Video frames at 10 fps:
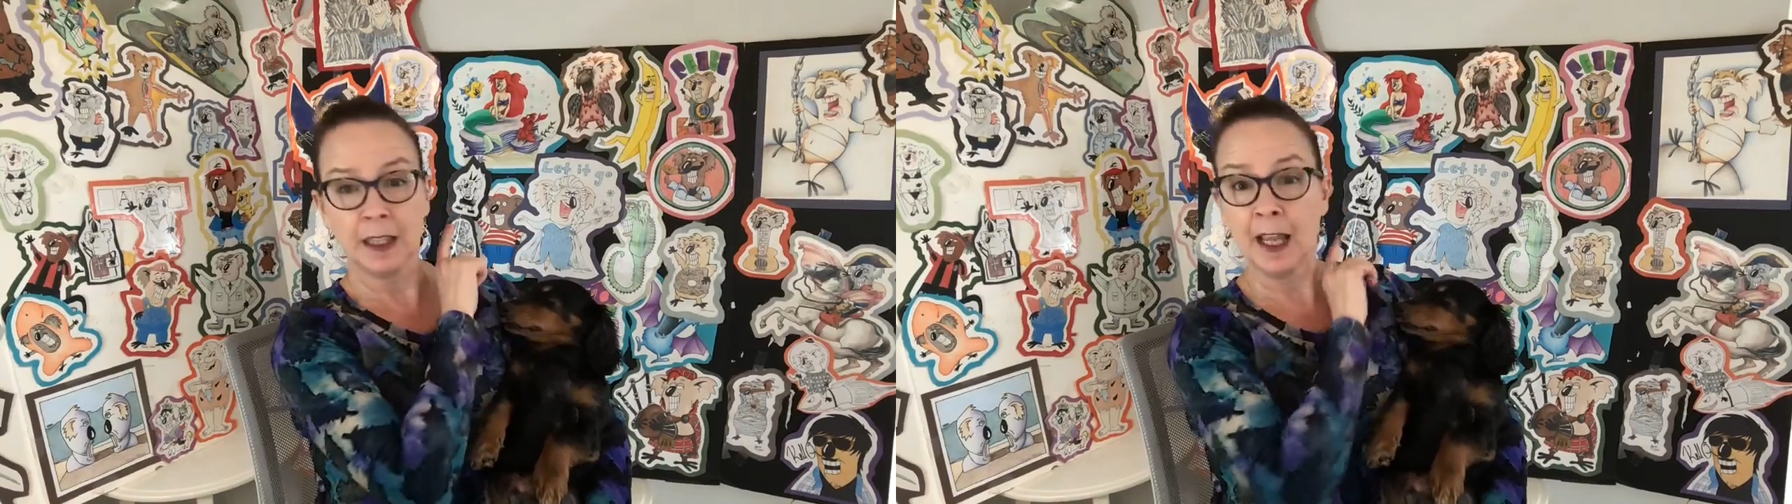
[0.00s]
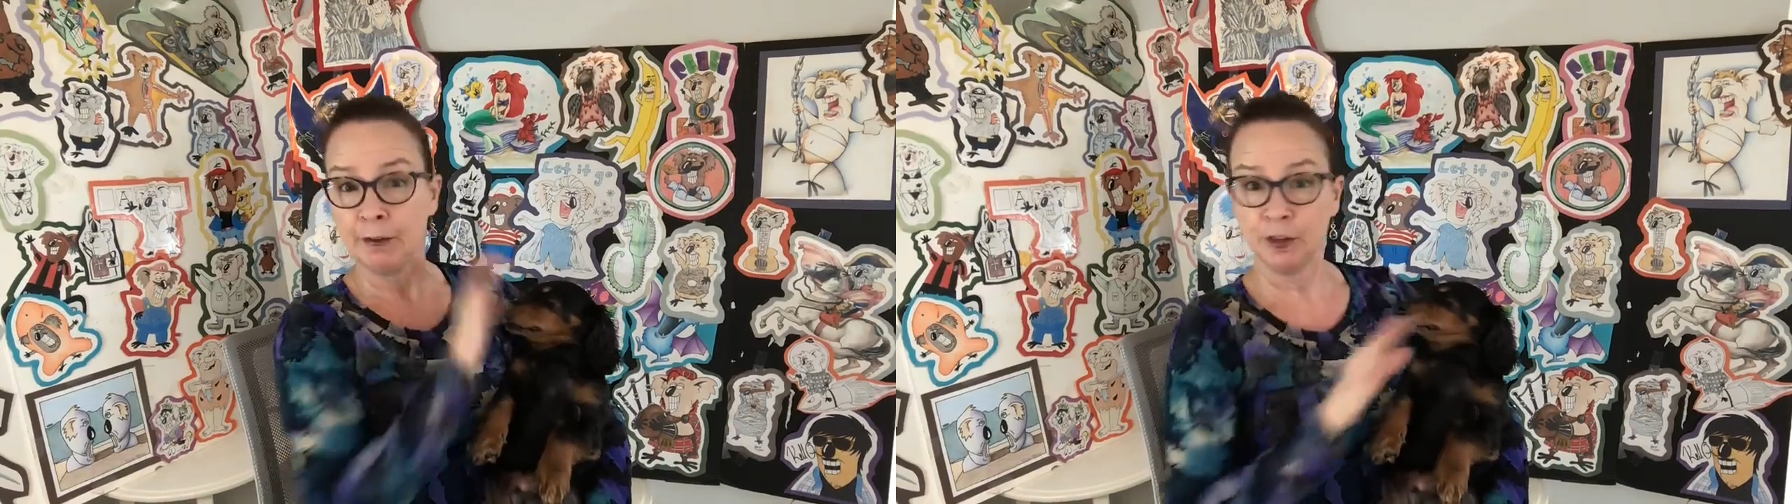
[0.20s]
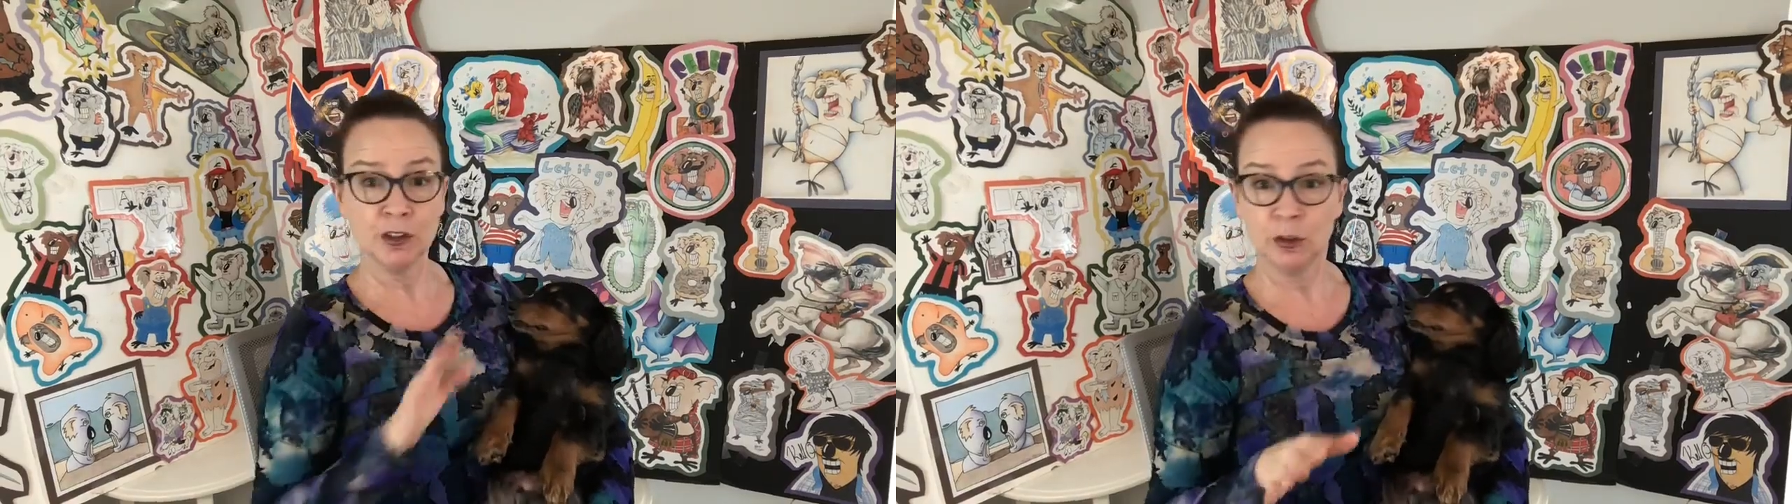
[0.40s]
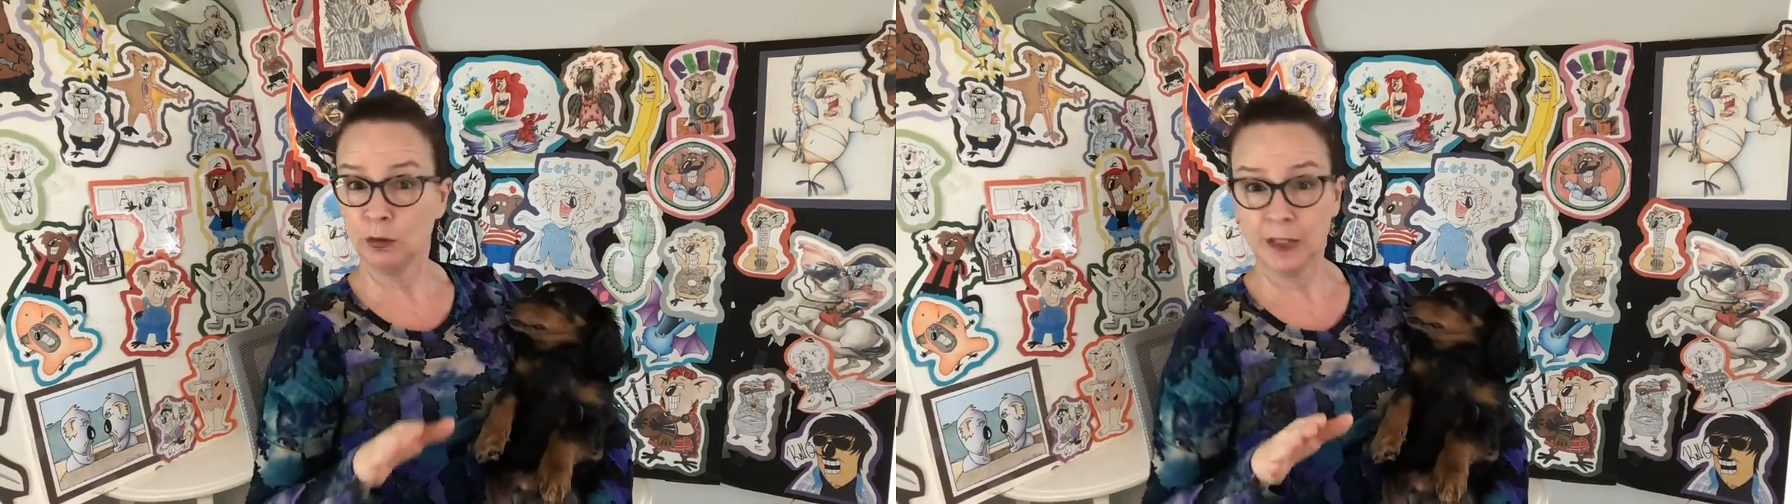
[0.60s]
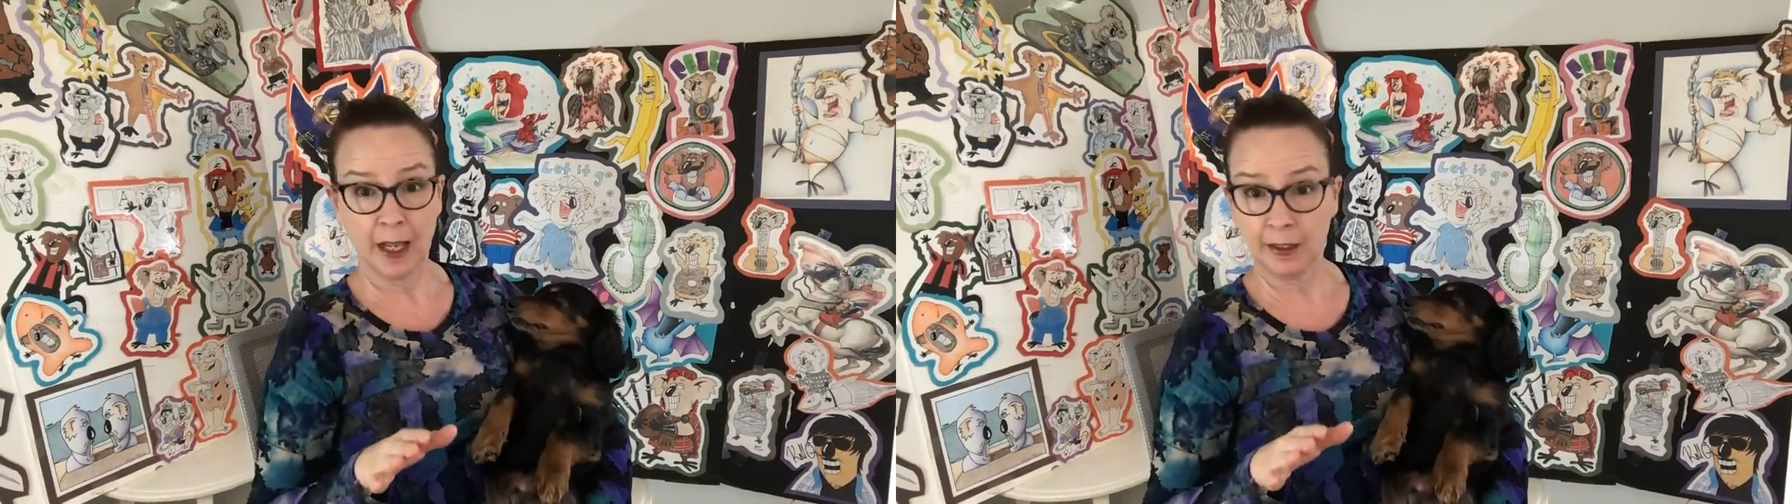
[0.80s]
every
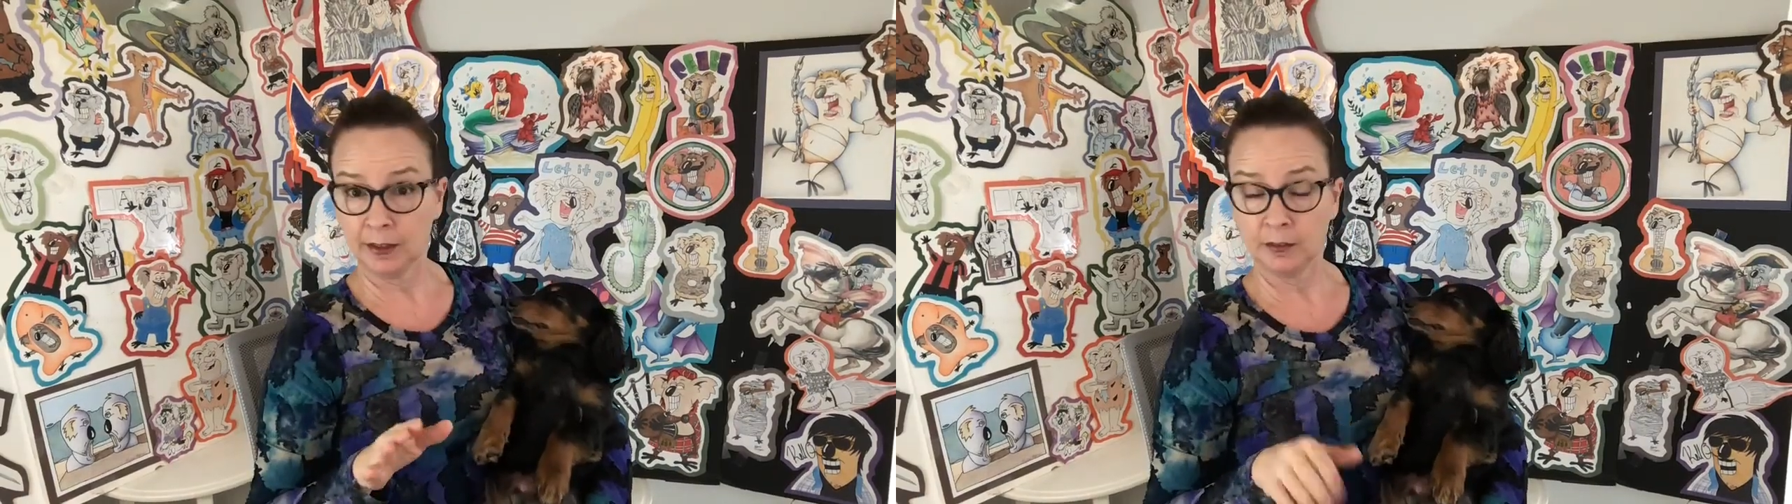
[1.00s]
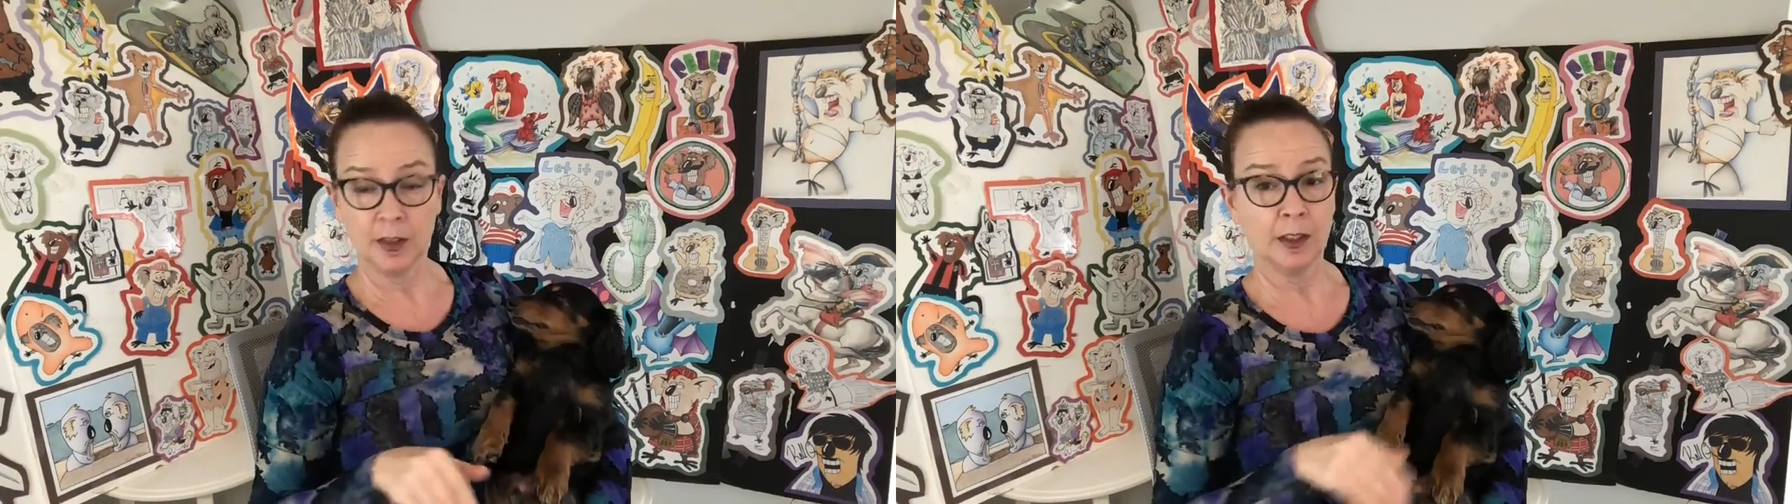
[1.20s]
single day,